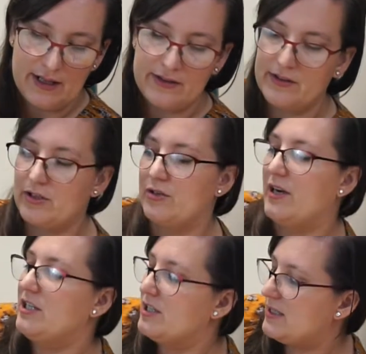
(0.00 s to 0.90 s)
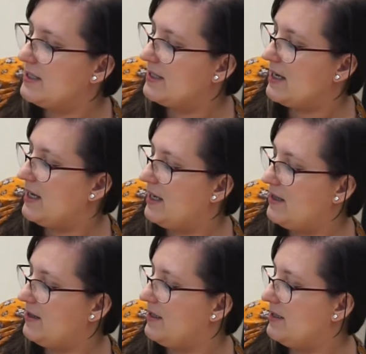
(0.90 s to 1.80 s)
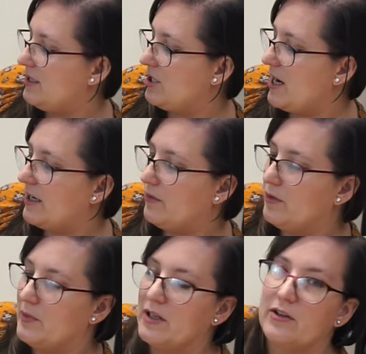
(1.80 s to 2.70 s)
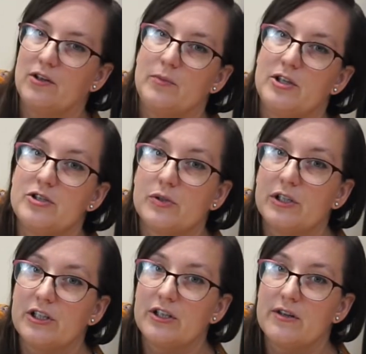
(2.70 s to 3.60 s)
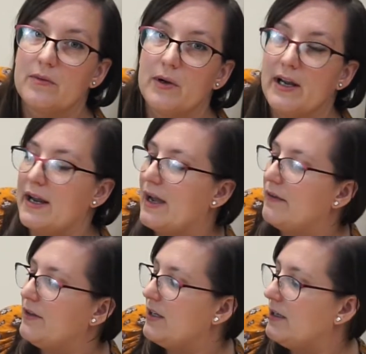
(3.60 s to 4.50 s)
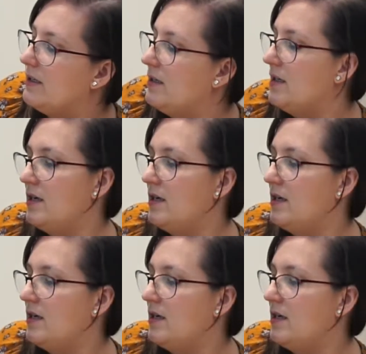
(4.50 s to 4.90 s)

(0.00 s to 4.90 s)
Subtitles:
that the directions say, this jacket would be a little bit shorter than what I have here.